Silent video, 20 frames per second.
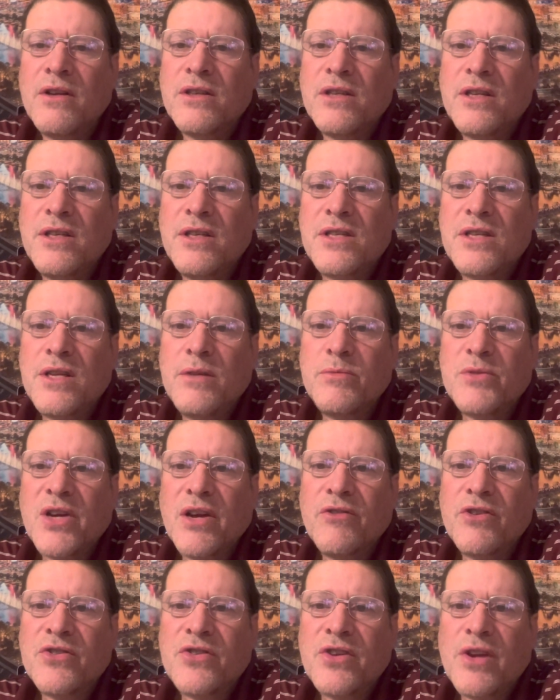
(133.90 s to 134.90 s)
these teams
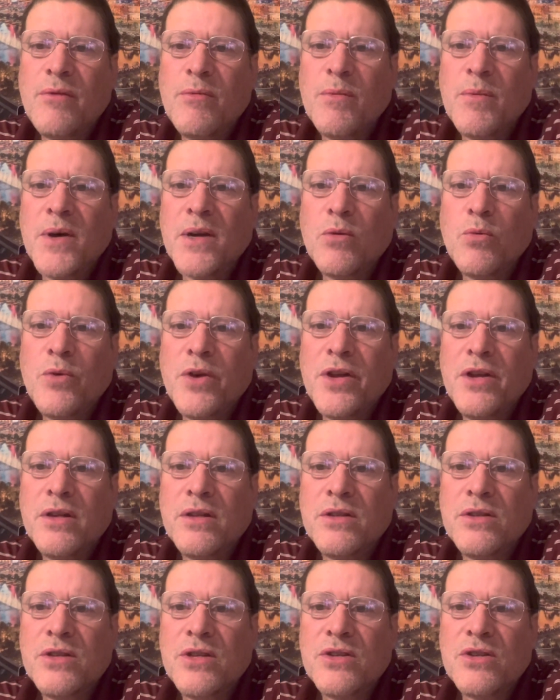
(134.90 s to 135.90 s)
have the same amount of
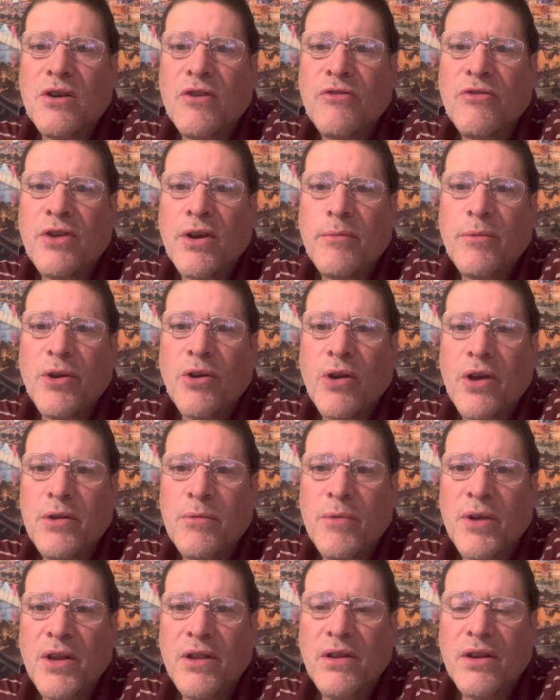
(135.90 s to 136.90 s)
wins. Just off the top of your head,
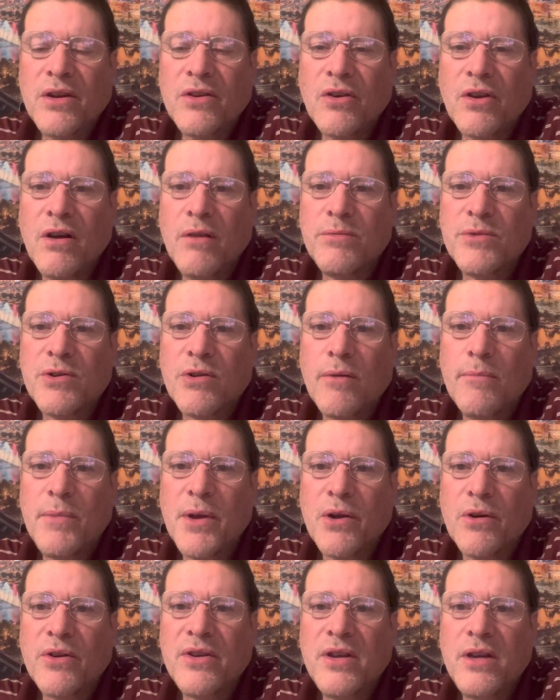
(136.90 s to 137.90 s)
you may think the Cubs are a
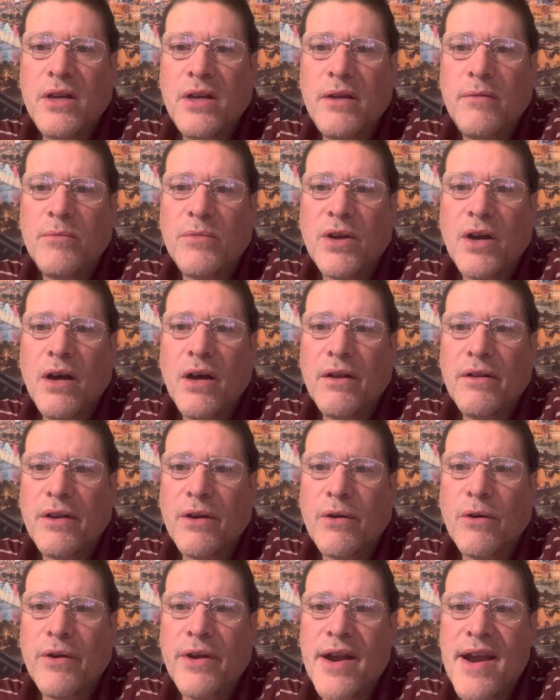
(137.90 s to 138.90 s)
better team. Uh,
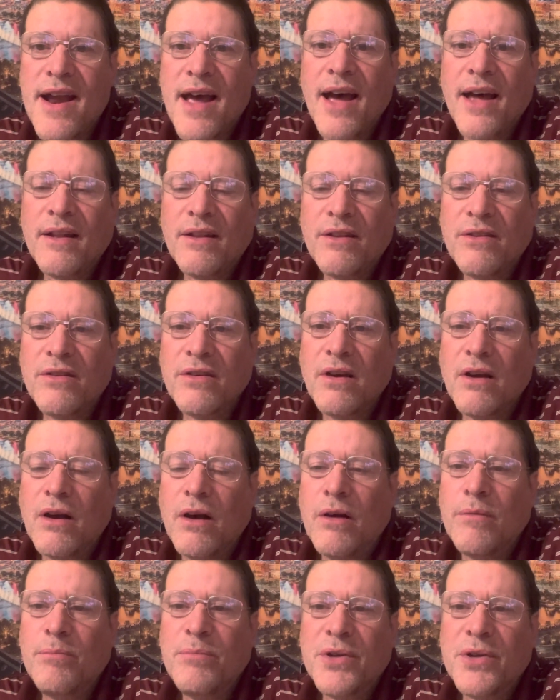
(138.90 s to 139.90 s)
they're not.
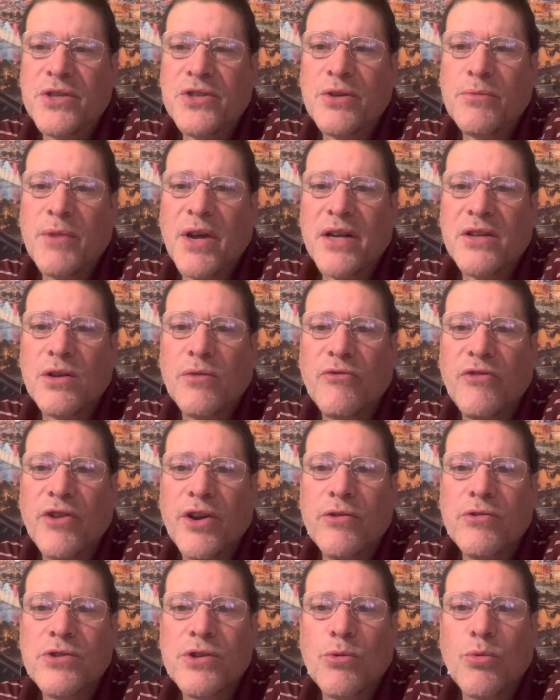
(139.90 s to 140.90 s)
Uh, pitching matchup
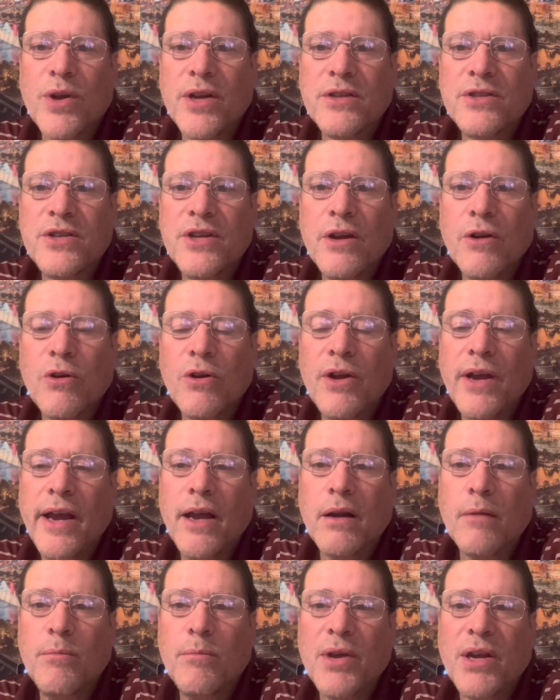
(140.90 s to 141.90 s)
favors the Reds here,
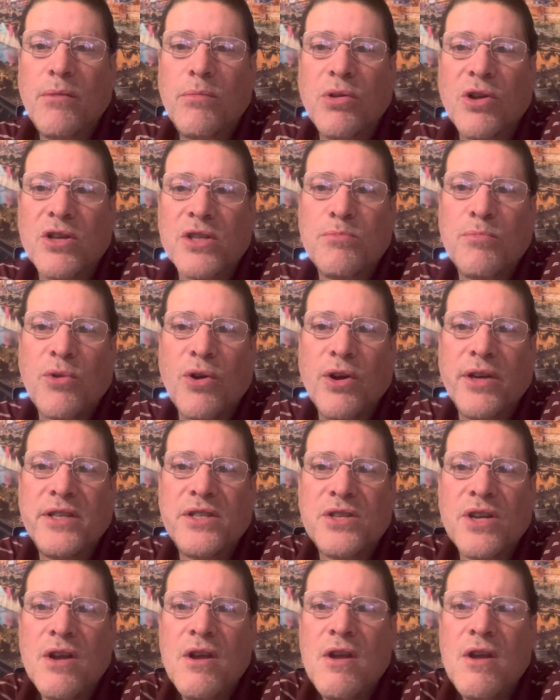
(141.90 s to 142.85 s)
and a big plus price.